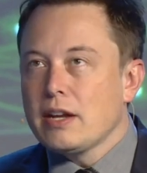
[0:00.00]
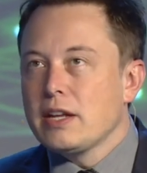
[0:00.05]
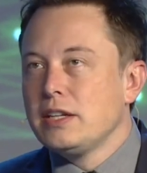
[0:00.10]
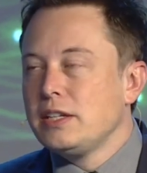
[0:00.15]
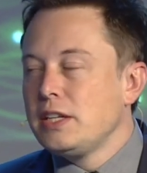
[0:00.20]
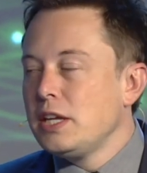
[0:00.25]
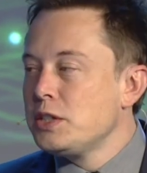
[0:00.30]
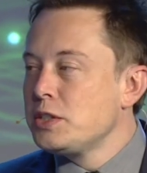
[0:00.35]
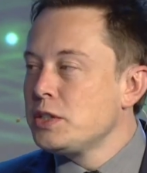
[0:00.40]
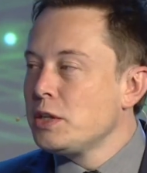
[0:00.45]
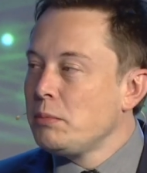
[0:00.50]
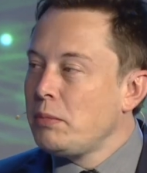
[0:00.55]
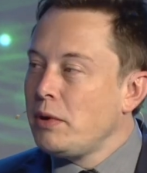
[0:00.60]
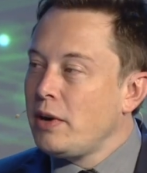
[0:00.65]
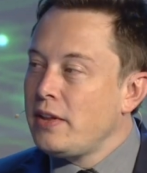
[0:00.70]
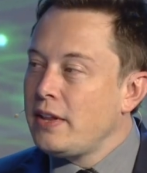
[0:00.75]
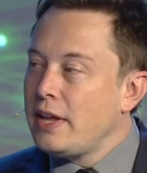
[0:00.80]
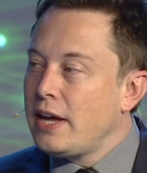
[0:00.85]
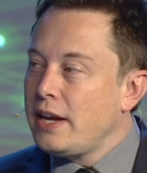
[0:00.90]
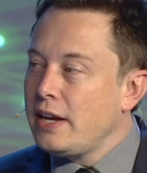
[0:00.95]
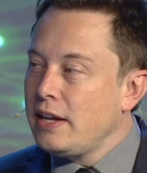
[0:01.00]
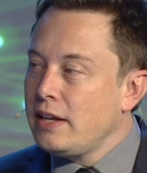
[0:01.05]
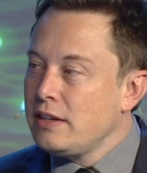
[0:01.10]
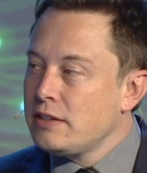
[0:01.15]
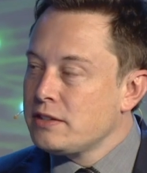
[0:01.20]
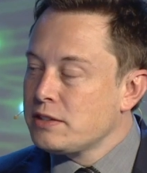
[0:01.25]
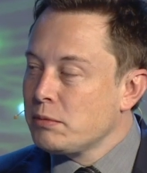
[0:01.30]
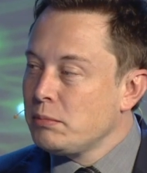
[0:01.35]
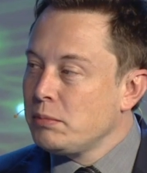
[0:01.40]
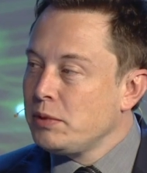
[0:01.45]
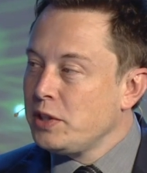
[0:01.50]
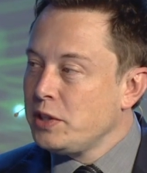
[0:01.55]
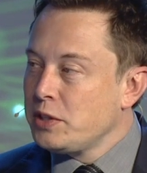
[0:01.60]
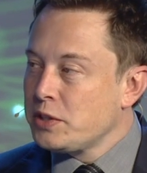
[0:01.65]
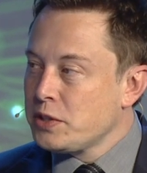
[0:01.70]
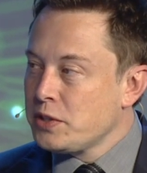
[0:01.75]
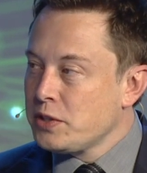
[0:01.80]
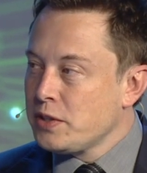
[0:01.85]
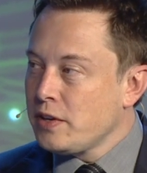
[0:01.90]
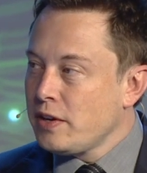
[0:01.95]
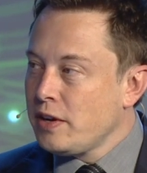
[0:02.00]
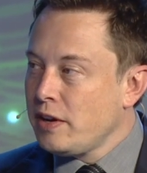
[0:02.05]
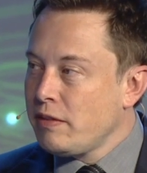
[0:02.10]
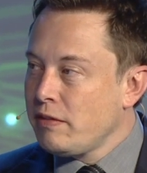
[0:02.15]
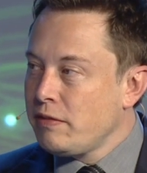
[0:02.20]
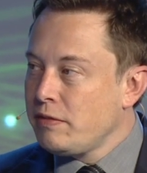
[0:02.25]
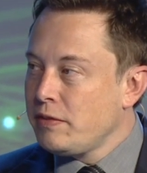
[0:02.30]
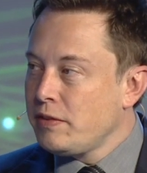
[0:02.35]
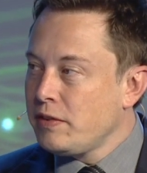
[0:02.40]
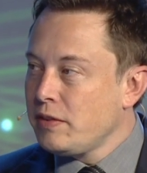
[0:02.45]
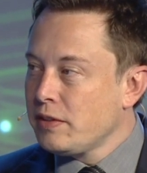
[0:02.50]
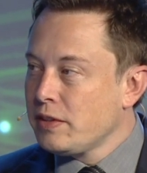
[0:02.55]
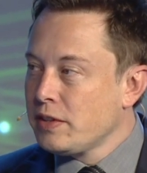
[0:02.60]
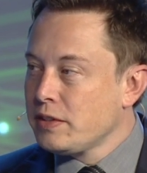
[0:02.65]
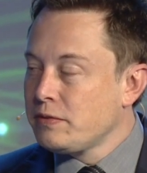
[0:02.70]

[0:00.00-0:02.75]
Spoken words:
Contingent upon that is completion of